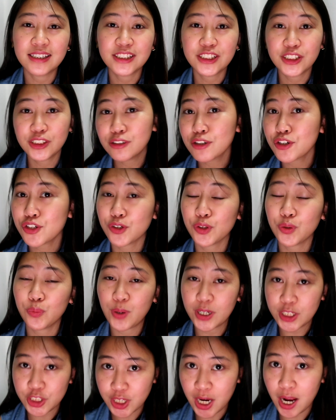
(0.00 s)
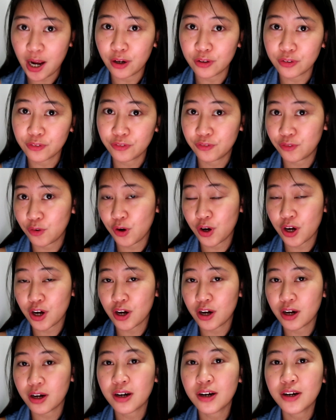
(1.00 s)
You should watch out
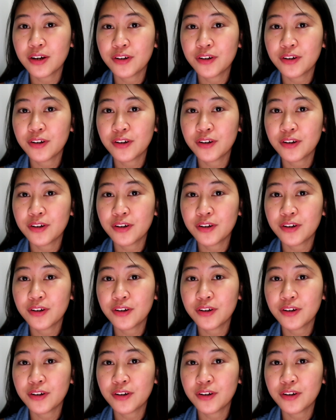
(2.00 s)
for